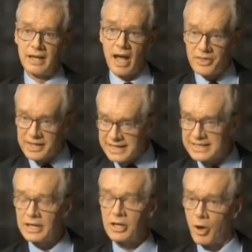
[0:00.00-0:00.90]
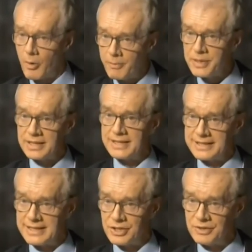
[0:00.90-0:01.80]
And these are
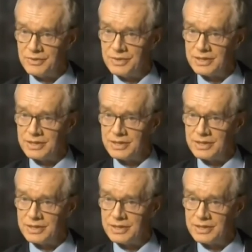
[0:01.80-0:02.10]
competence issues.